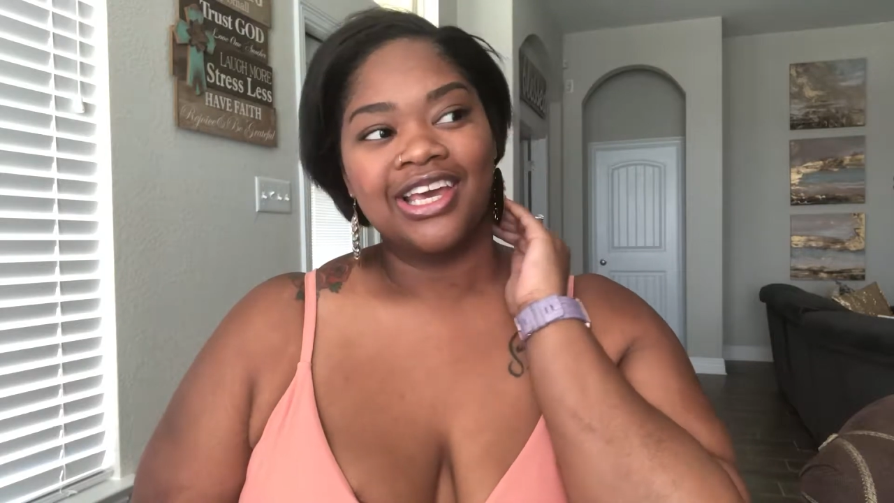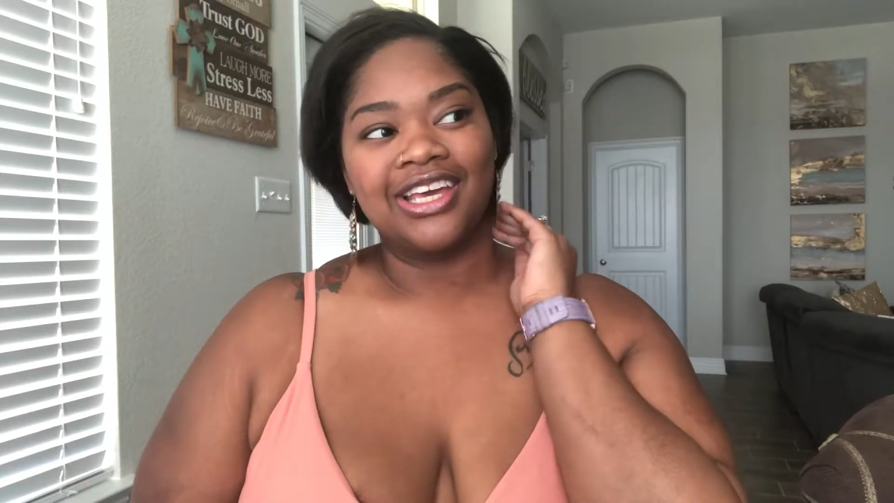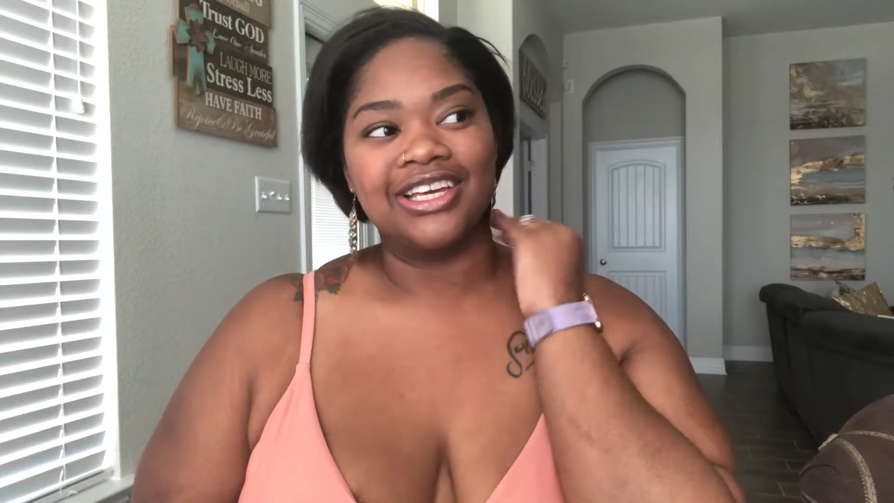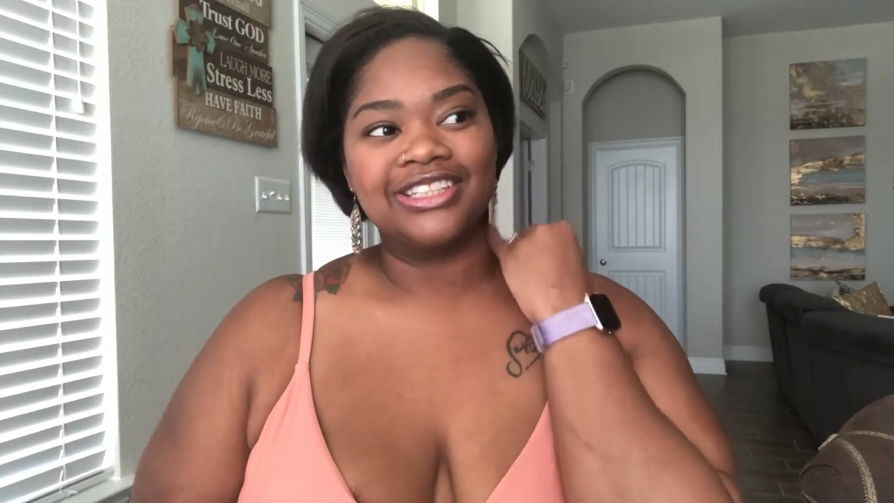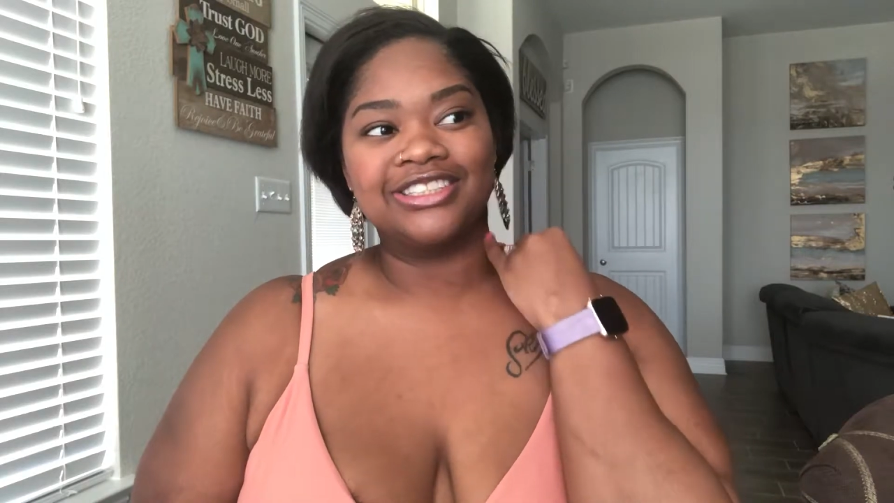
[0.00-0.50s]

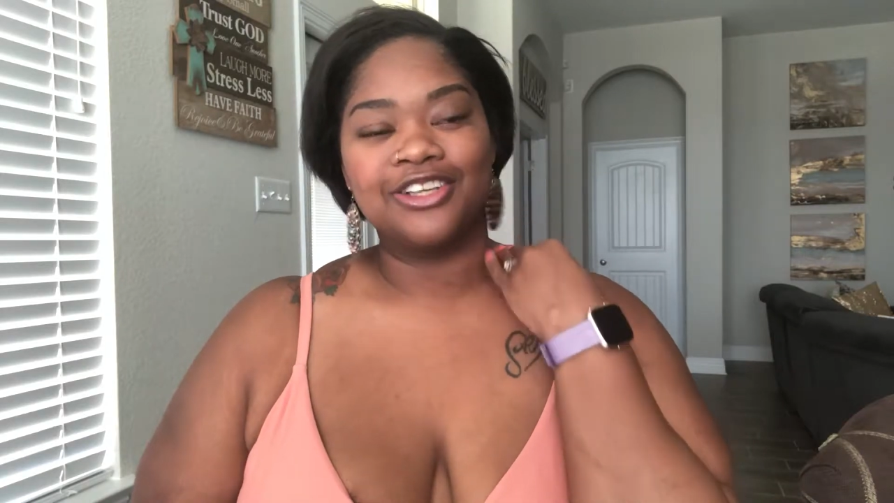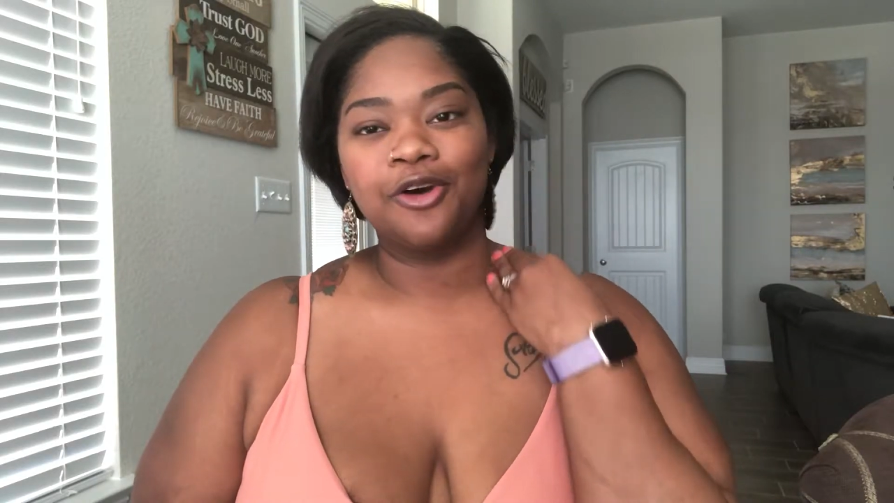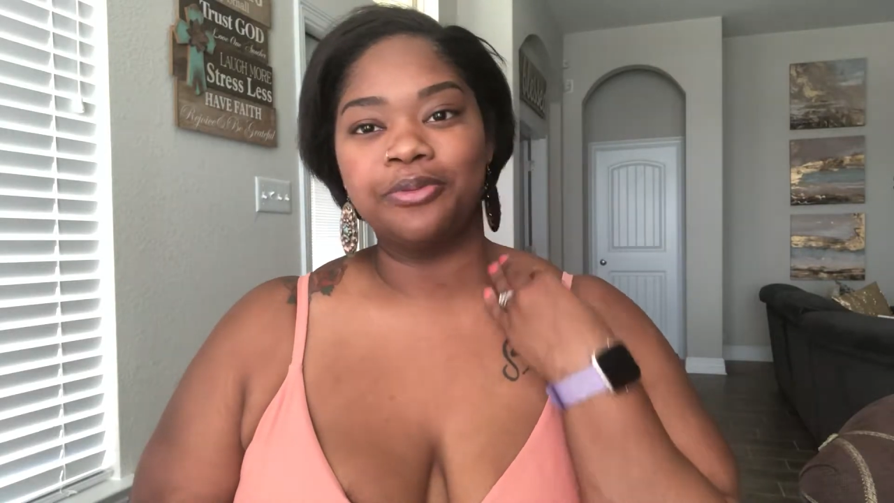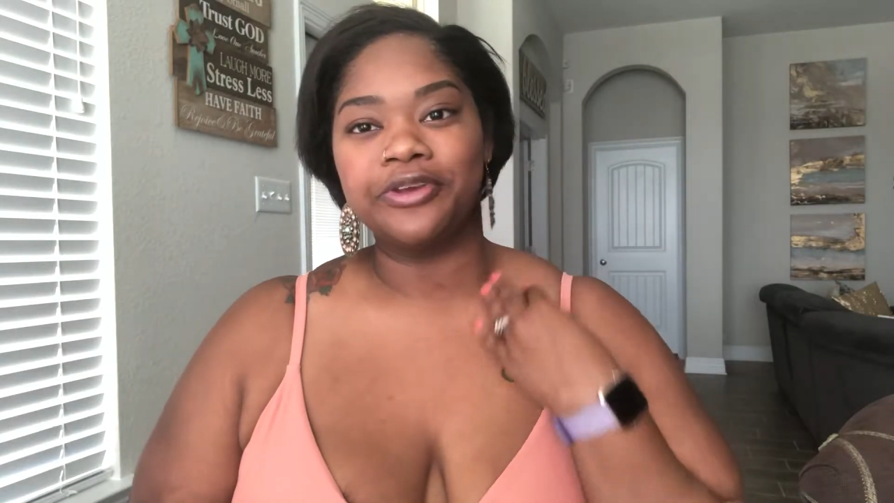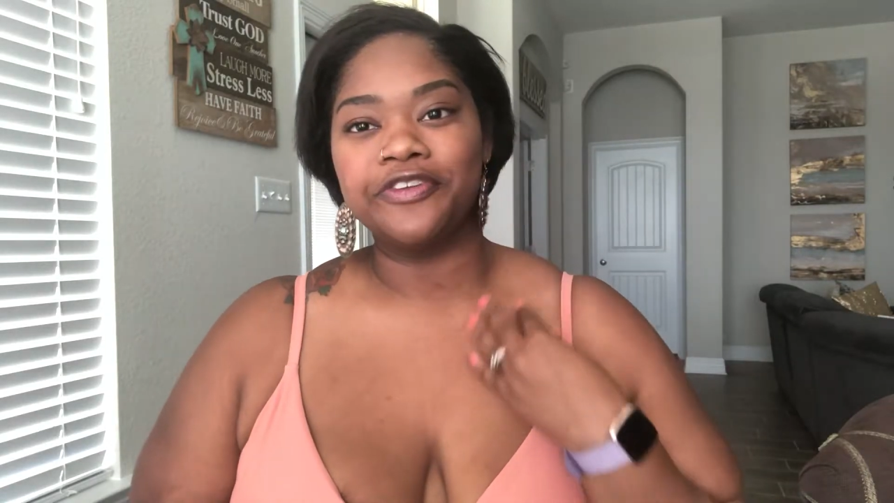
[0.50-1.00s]
It's
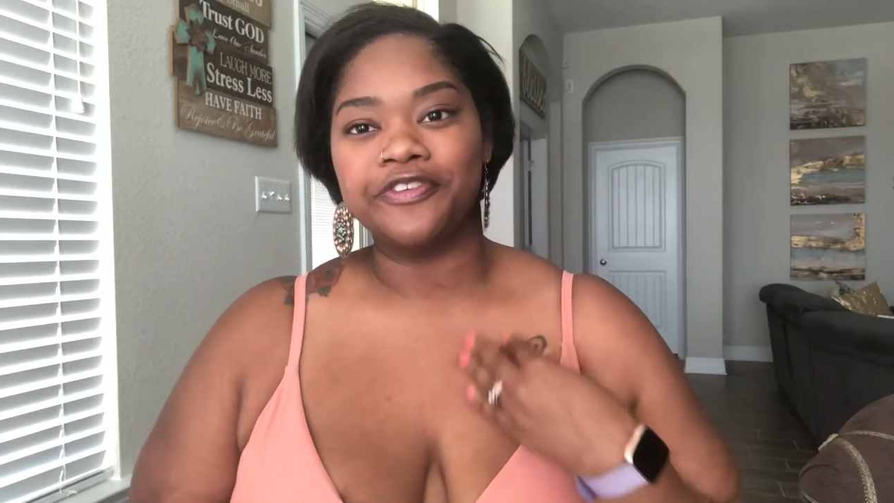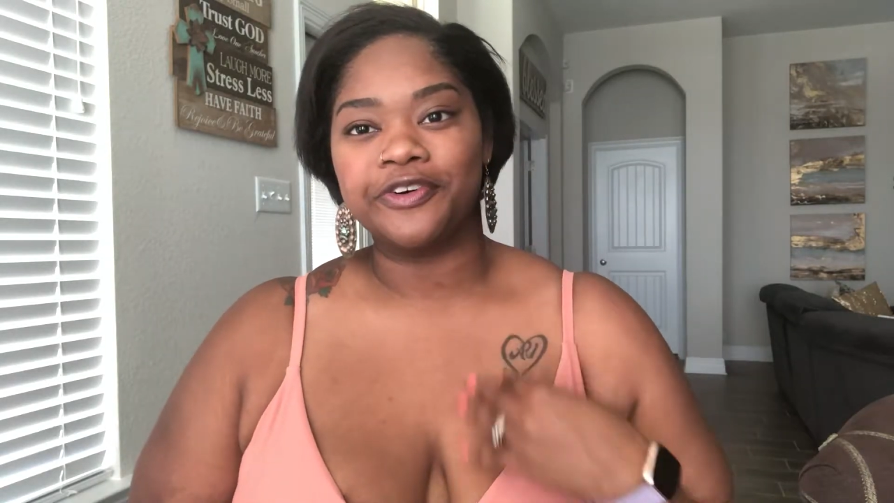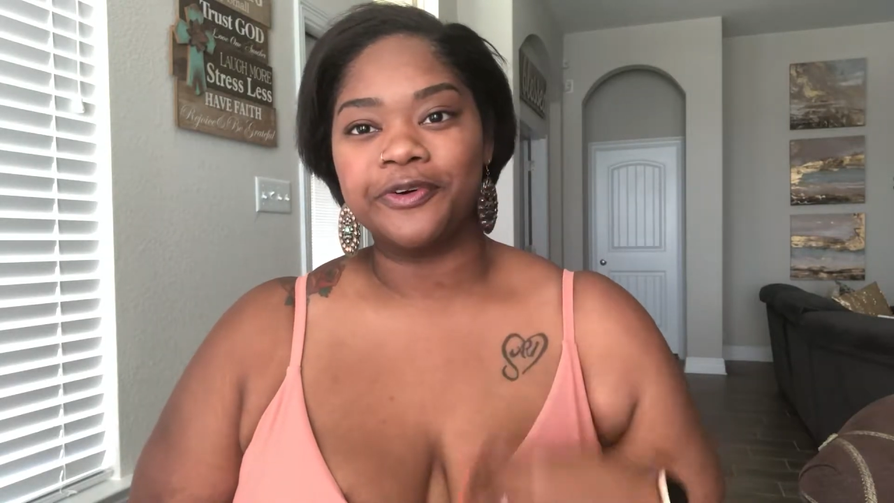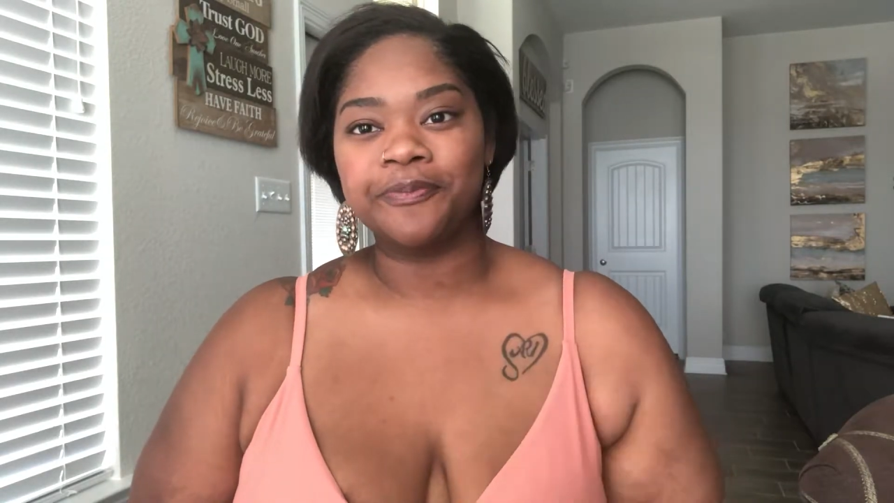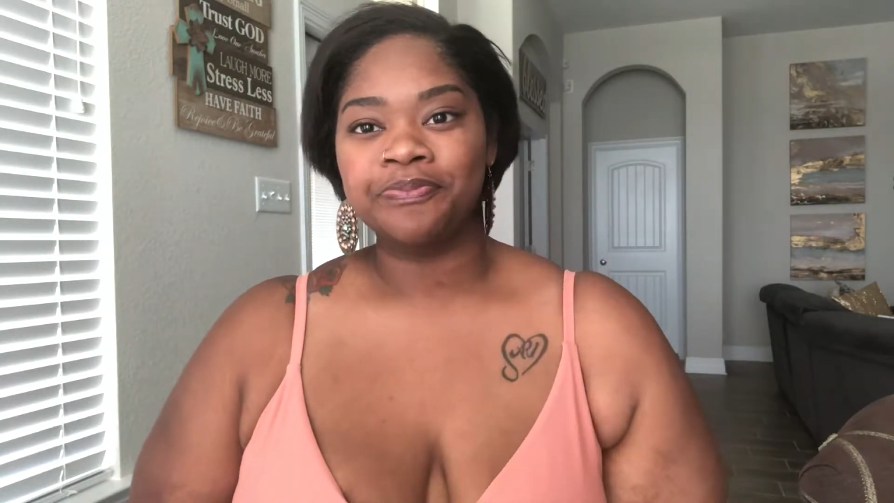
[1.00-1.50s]
so
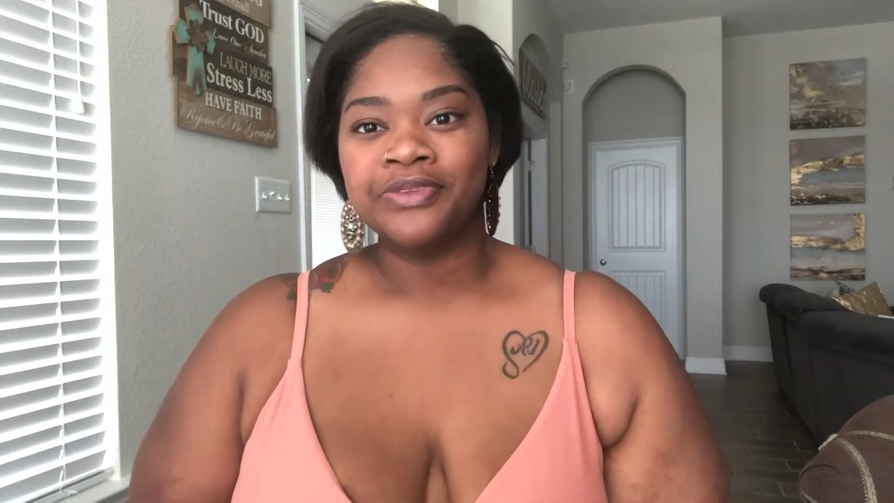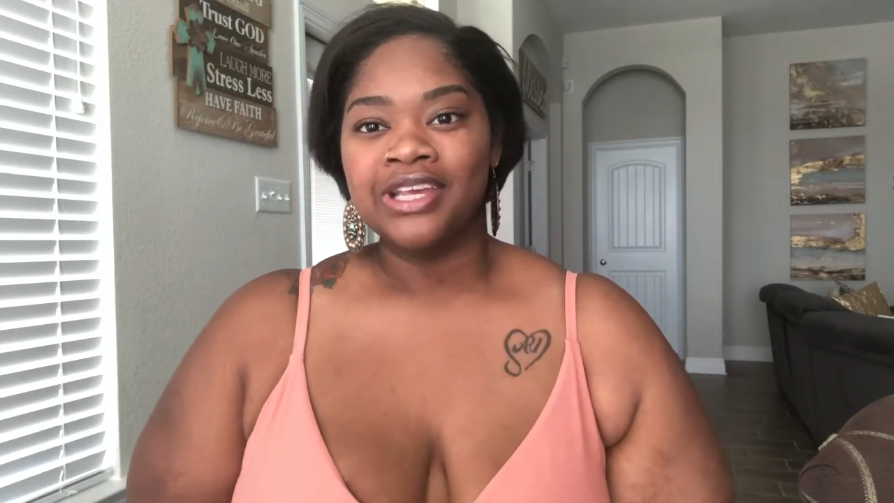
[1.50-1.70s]
beautiful.